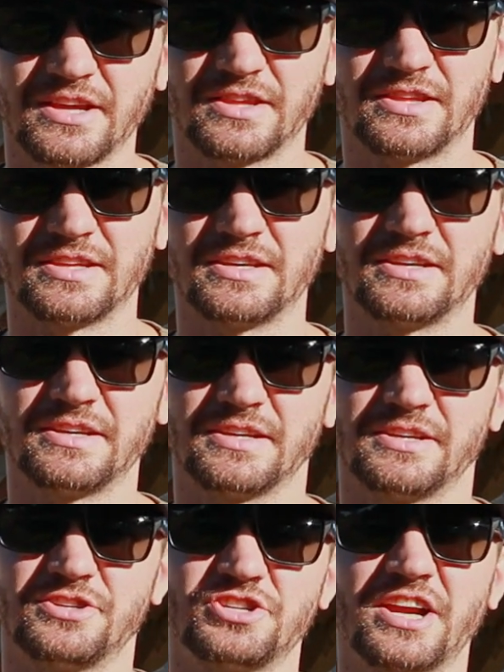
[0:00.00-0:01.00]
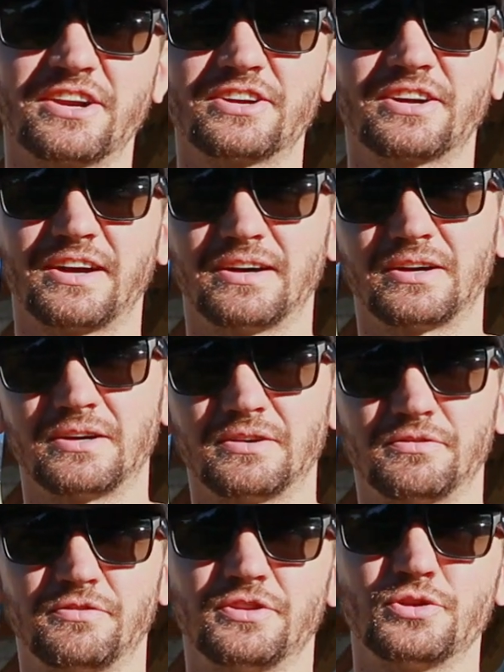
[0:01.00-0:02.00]
the gender
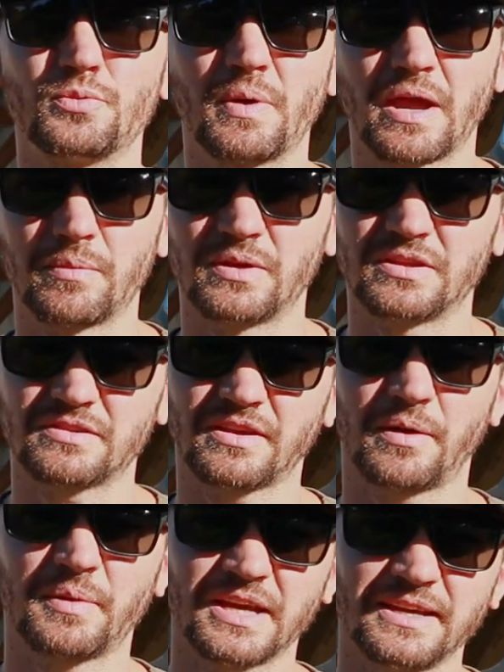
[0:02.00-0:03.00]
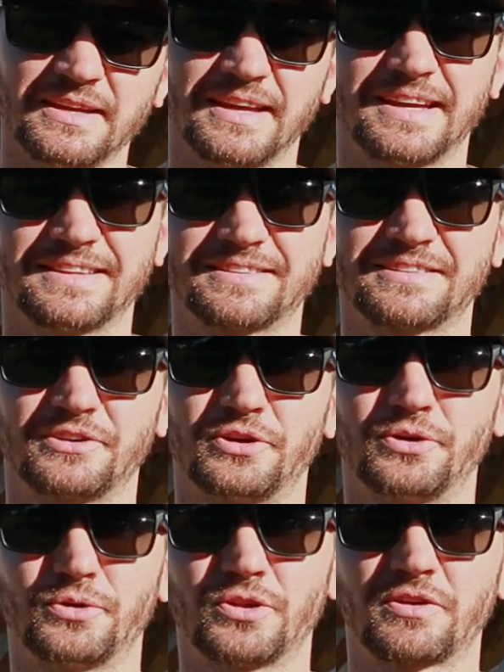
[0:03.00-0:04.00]
of the new baby that's coming, and
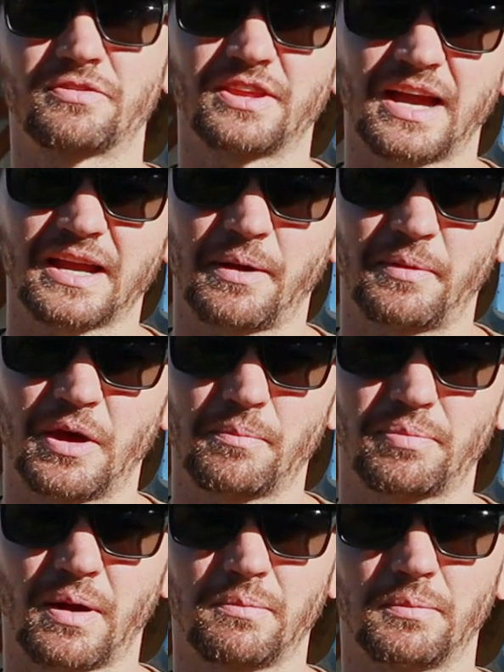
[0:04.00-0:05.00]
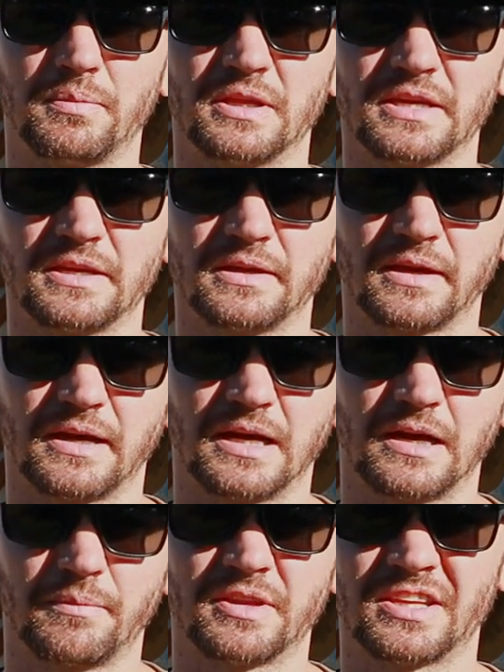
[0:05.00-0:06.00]
so look for that coming up probably
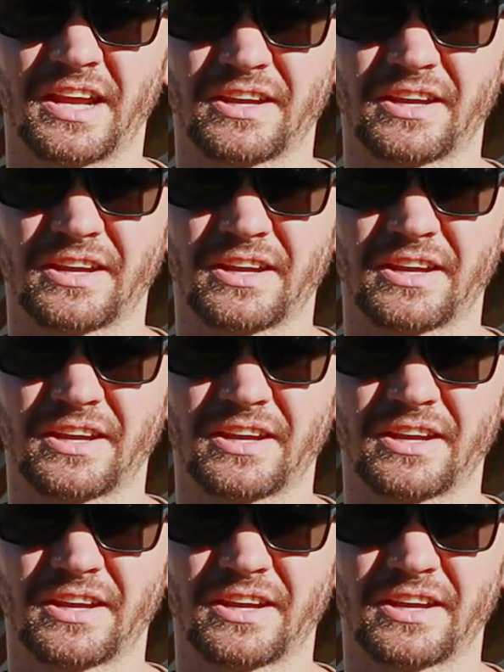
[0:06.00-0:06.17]
in the